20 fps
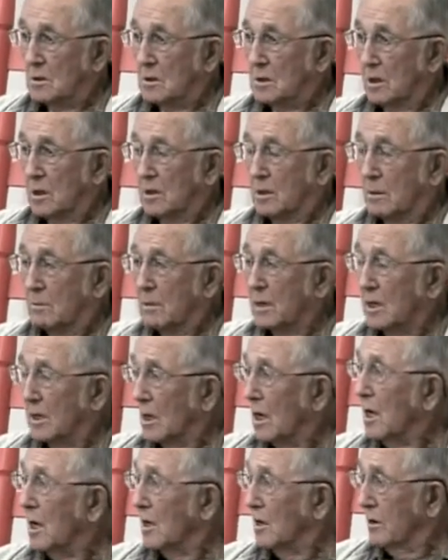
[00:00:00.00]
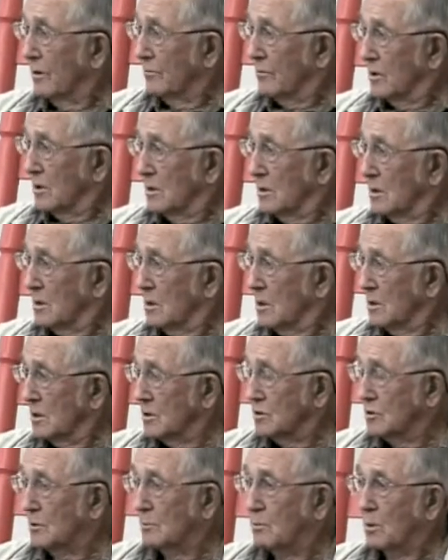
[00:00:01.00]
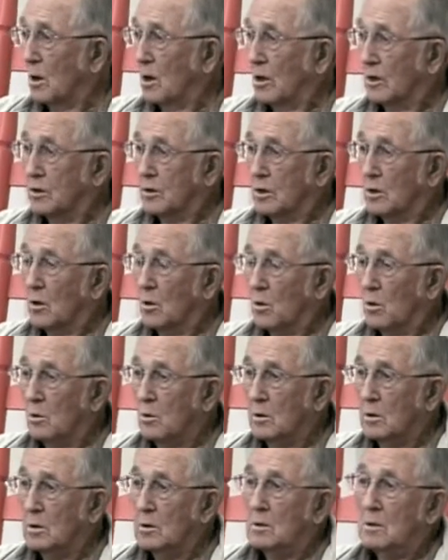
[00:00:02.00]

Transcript: and they made a lot of it. It supplied the whole